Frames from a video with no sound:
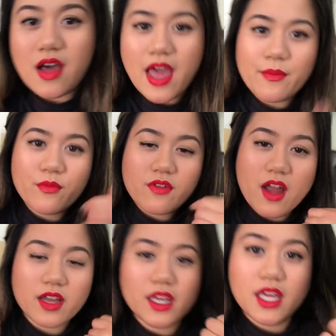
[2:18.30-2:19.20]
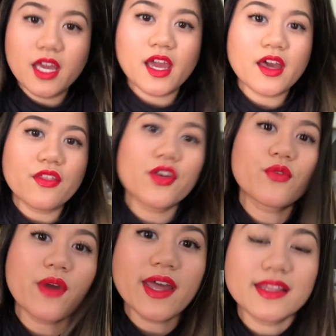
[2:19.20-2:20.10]
I'm rocking the
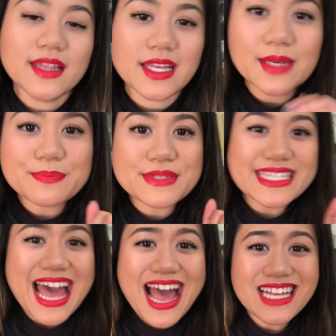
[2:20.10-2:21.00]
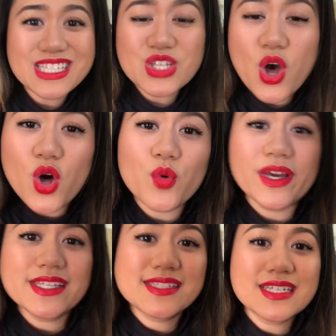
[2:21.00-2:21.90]
red lips as
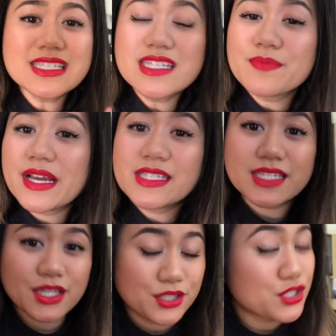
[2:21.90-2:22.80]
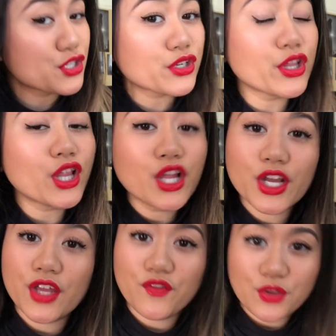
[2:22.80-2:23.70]
always. This is my signature
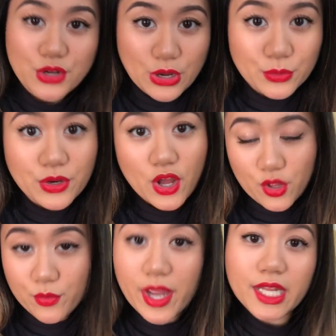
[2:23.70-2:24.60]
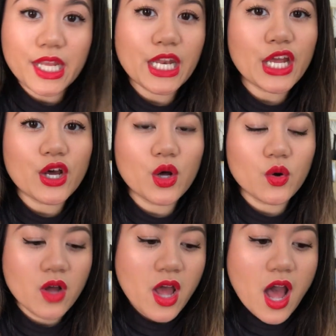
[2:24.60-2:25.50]
look if you don't already know.